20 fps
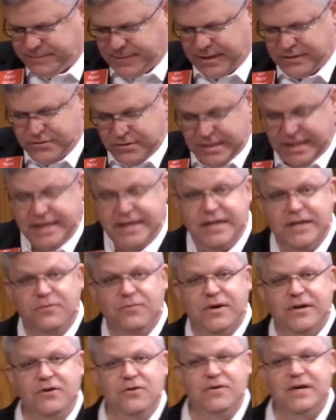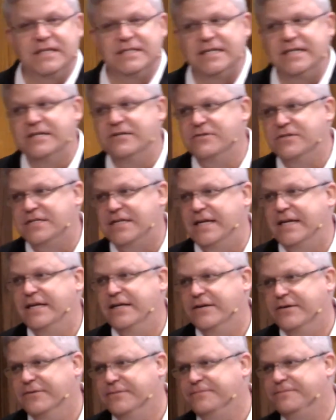So let anyone who has ears to
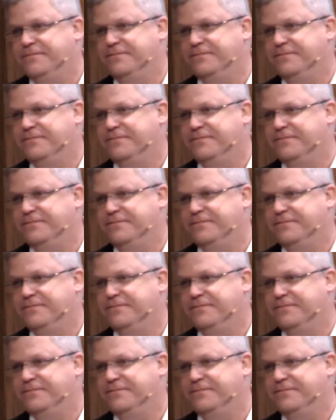hear